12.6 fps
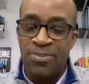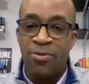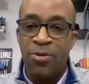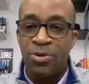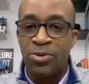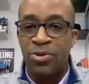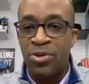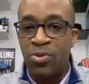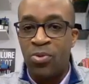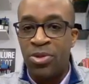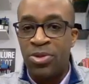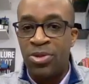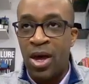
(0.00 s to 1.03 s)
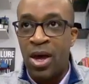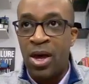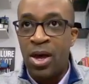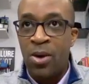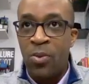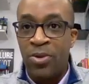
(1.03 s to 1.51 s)
time they've worked
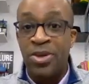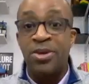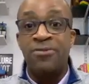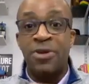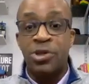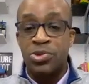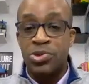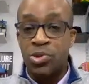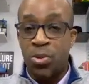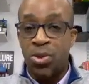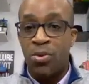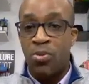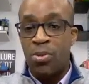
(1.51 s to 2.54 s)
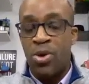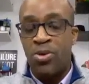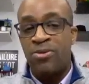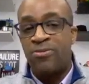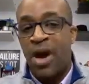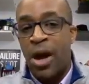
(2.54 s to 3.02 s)
with individuals who are in a
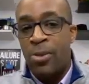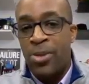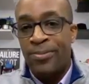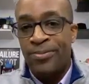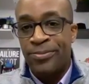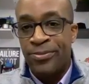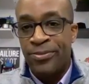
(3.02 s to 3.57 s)
remote environment.